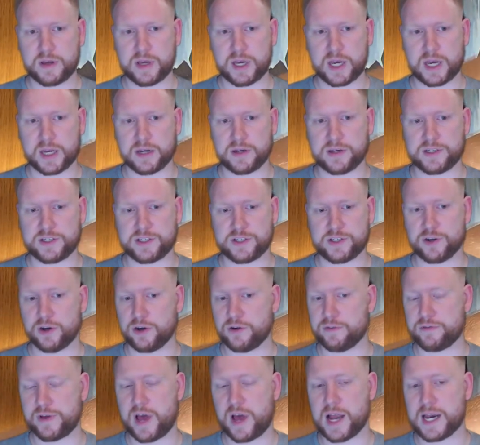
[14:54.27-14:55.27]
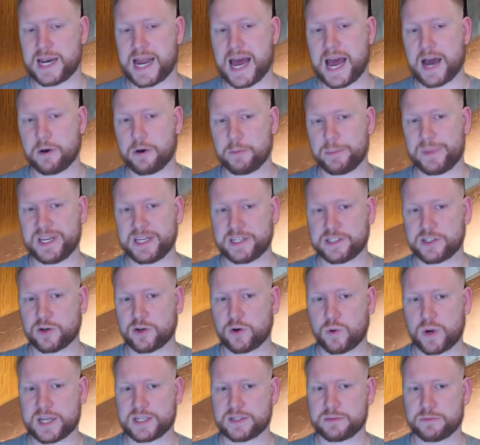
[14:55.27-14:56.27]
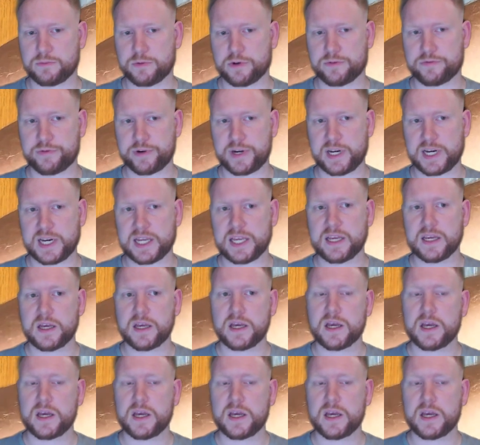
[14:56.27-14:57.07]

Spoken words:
and sort of allow me to quest more freely.